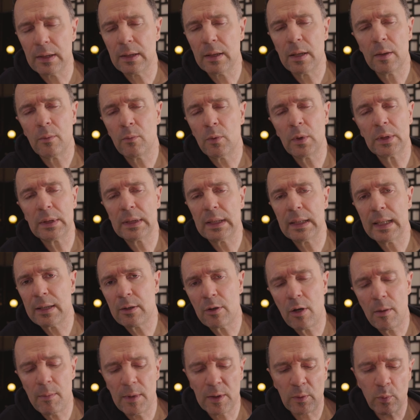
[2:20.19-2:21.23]
What did they
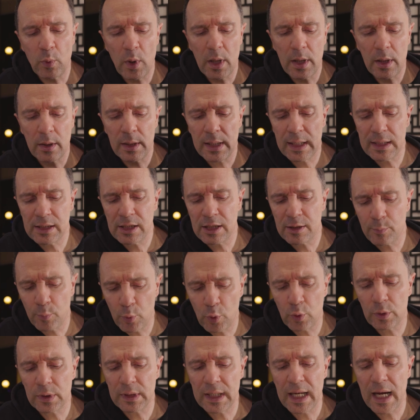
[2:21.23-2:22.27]
comment? Why don't they just put